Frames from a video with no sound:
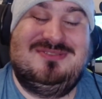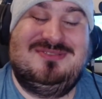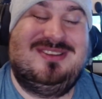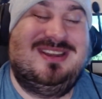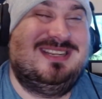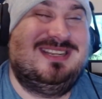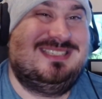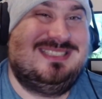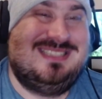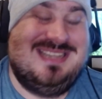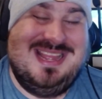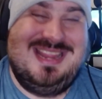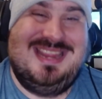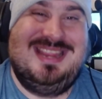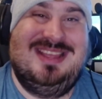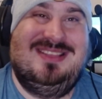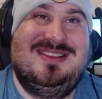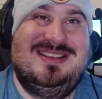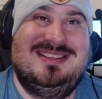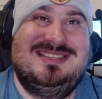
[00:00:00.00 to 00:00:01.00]

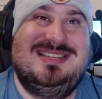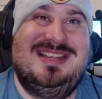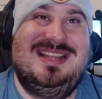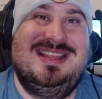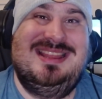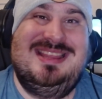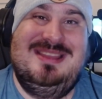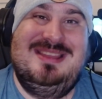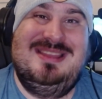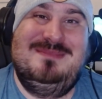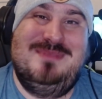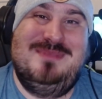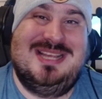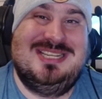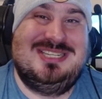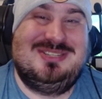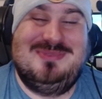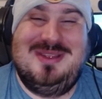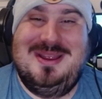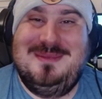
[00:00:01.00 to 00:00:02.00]
ridiculous in the
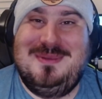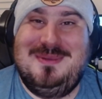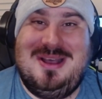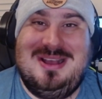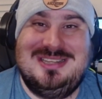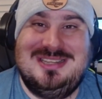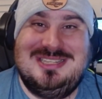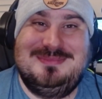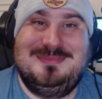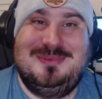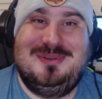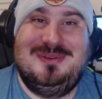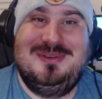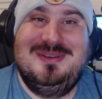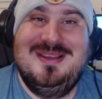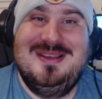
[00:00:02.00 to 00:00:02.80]
best way possible,